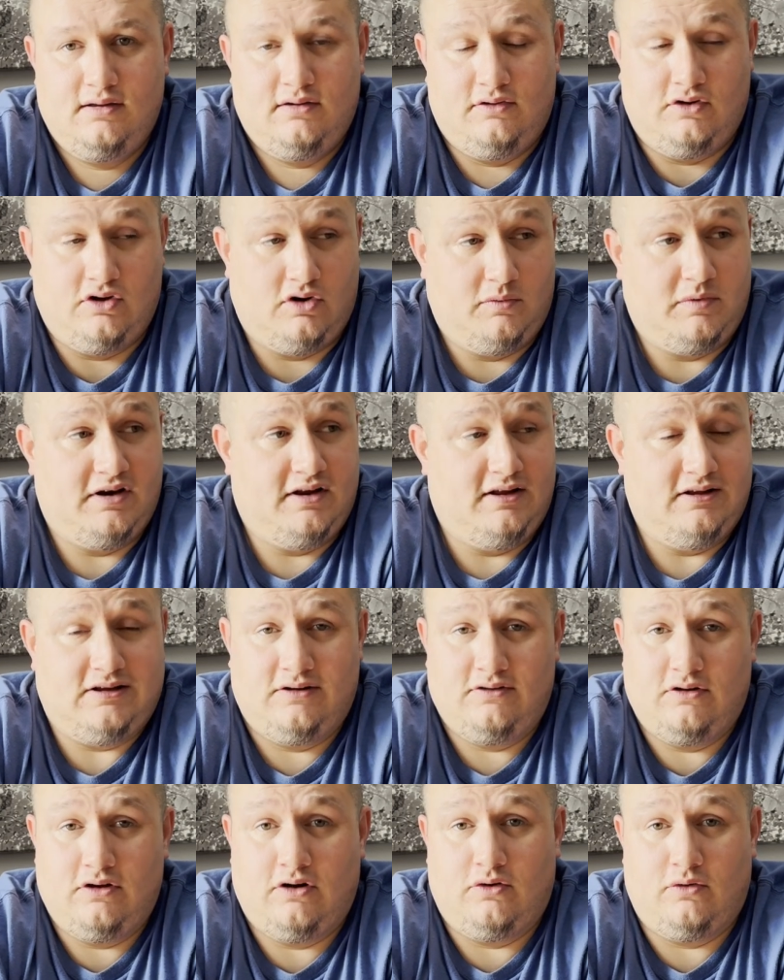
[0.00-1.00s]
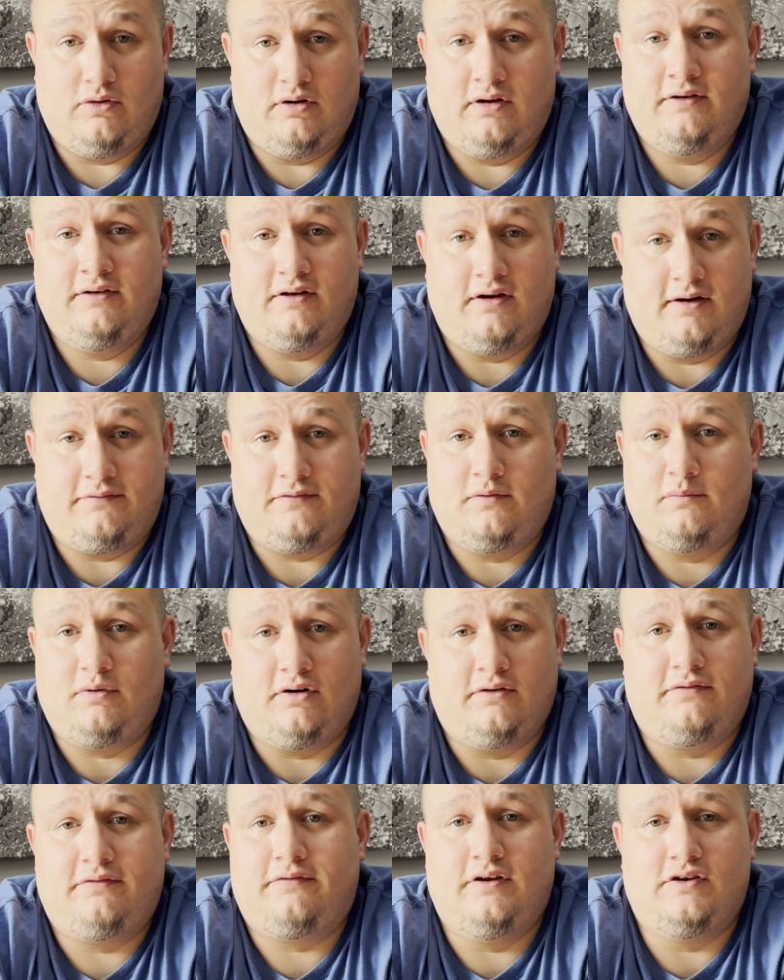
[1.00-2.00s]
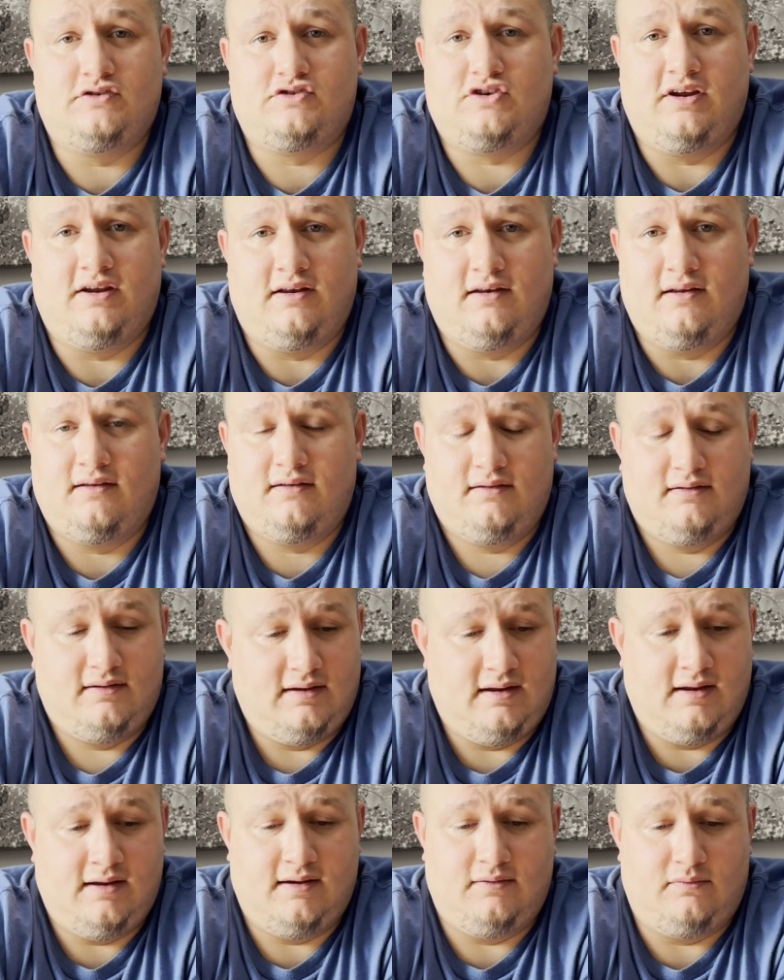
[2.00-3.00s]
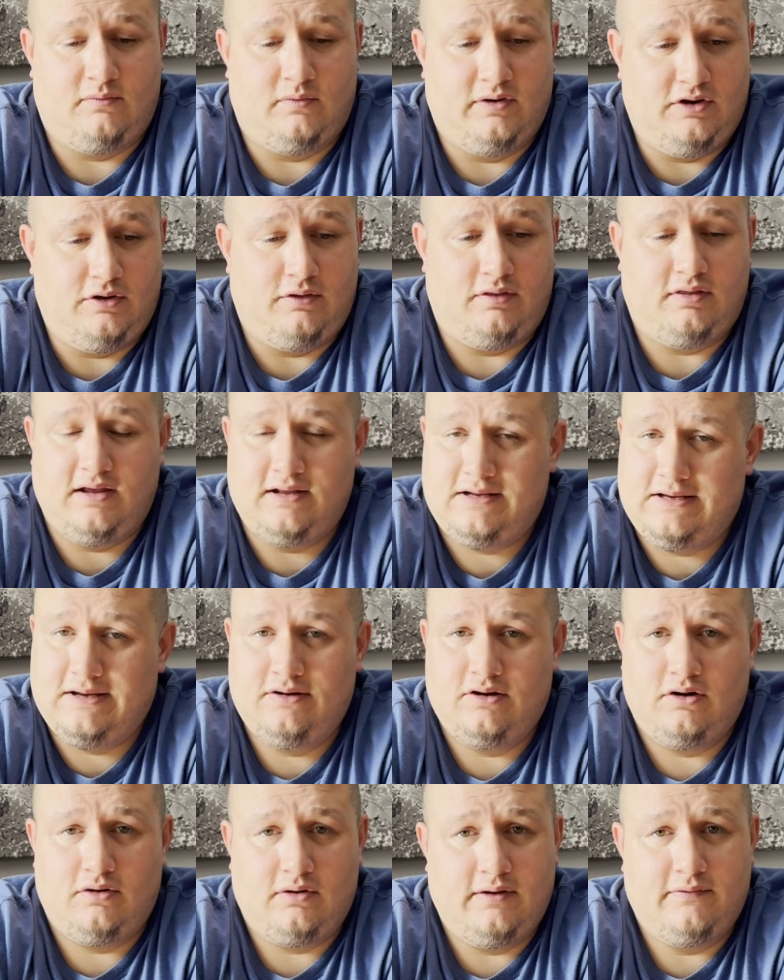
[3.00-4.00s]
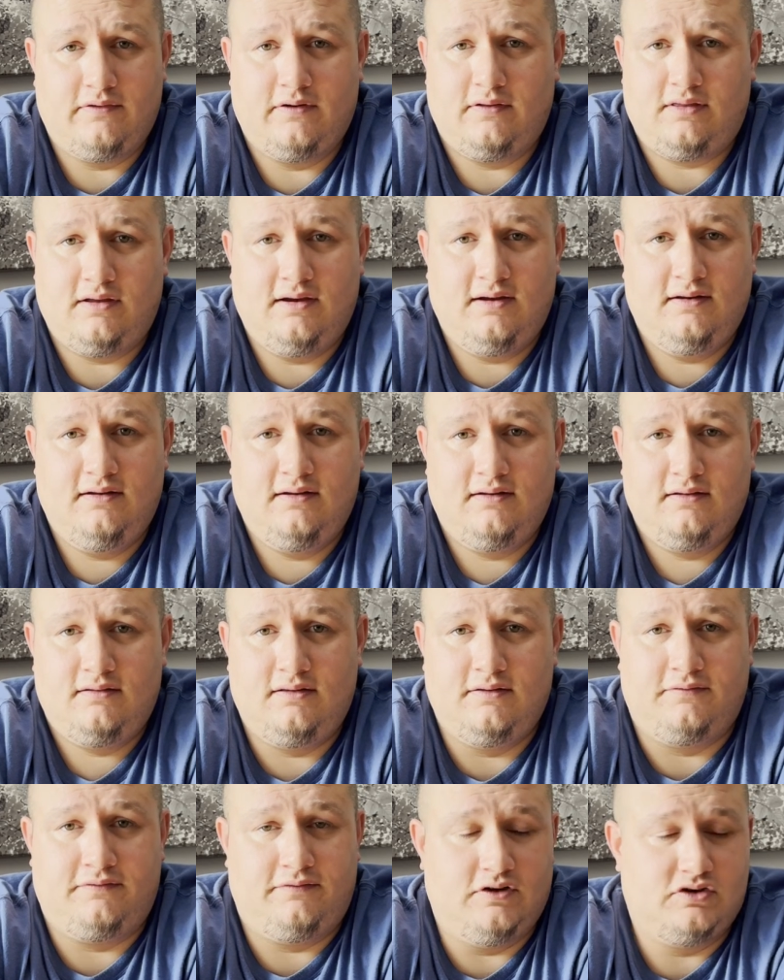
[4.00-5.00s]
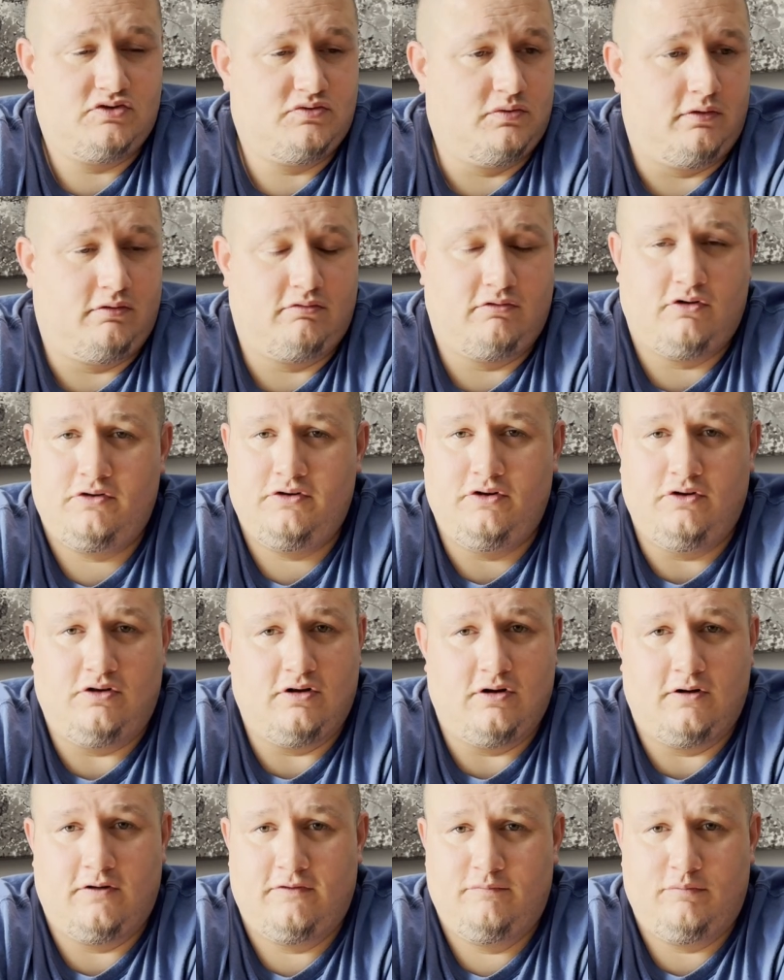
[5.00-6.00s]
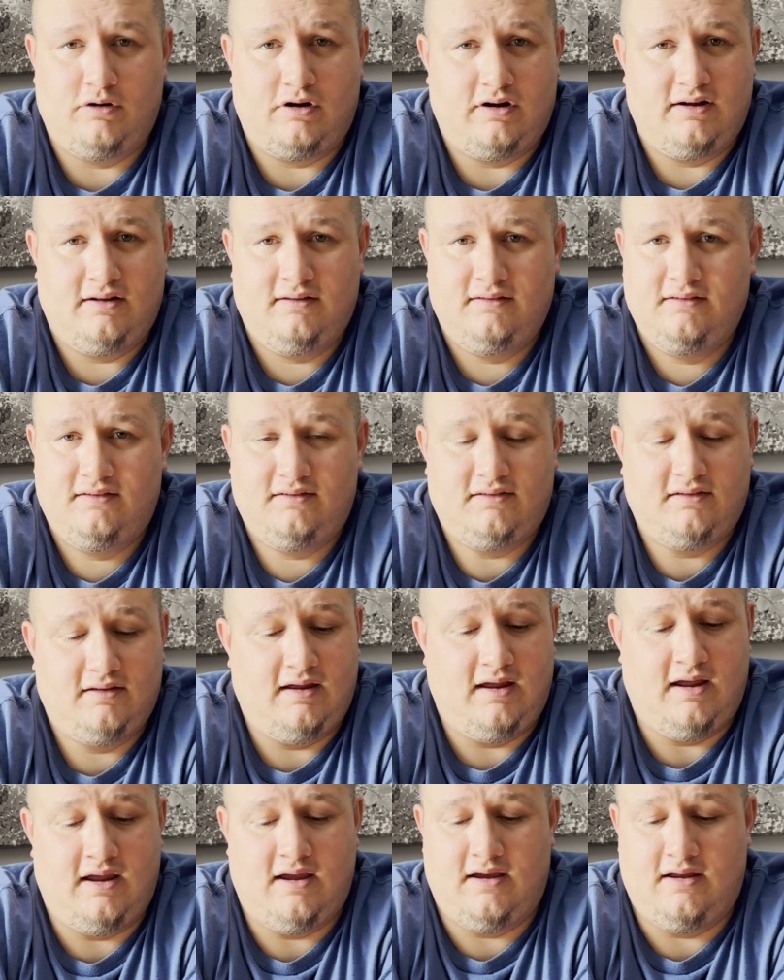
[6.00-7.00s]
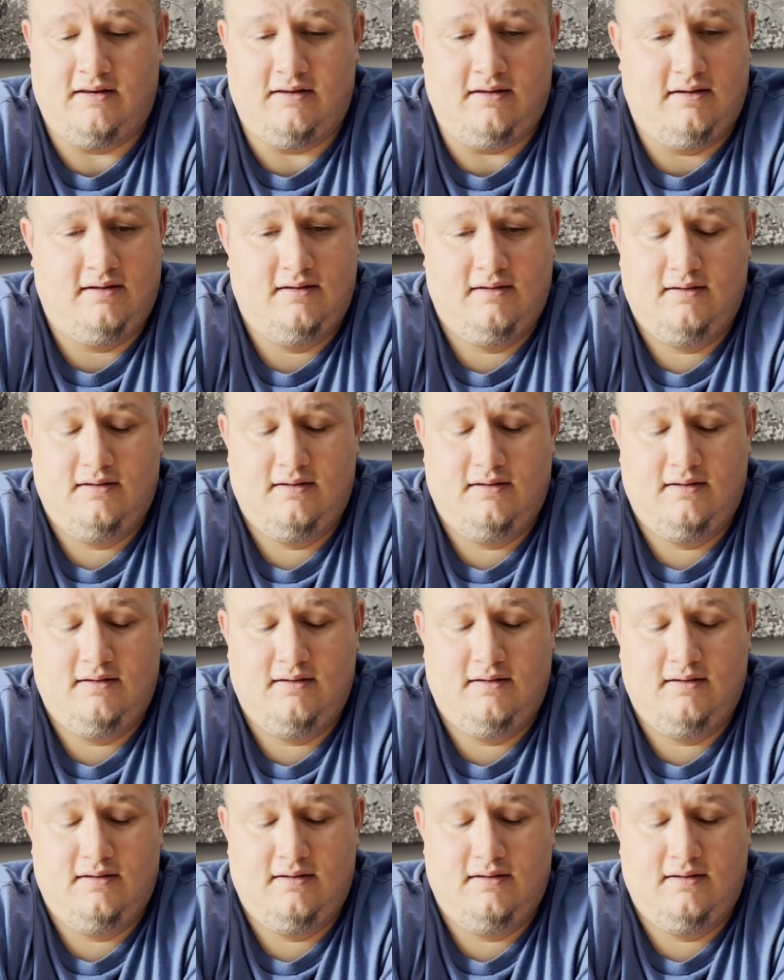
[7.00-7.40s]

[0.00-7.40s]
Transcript: Nobody can know enough about fishing. And when you think you know everything, the fish will throw you curveballs and